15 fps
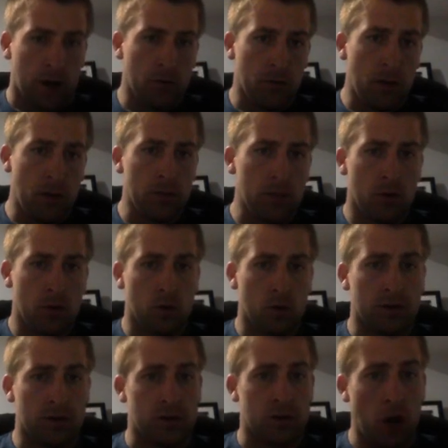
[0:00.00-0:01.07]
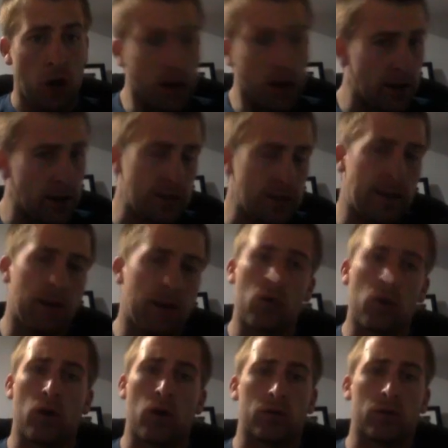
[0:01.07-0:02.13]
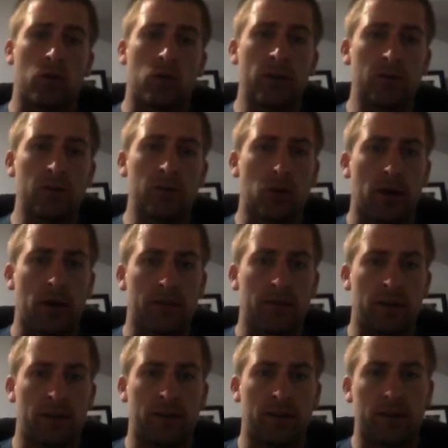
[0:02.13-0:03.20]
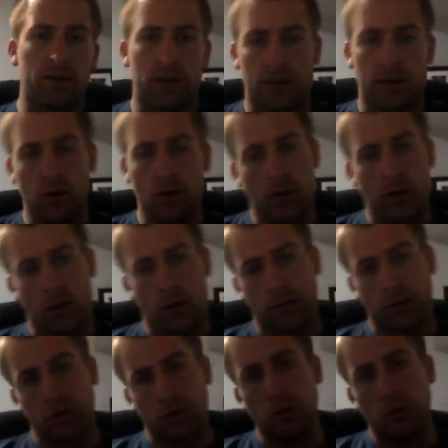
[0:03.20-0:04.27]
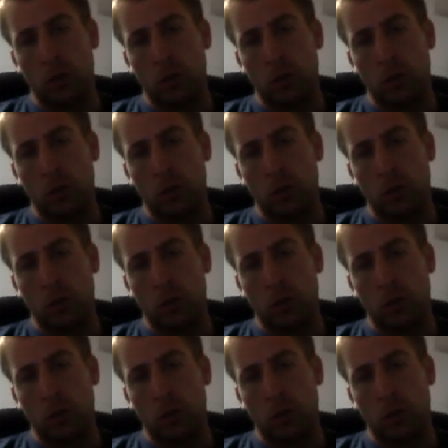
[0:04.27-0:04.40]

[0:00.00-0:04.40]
Pump, though, does not actually KO. I was quite surprised that it didn't take it out. However, 2 more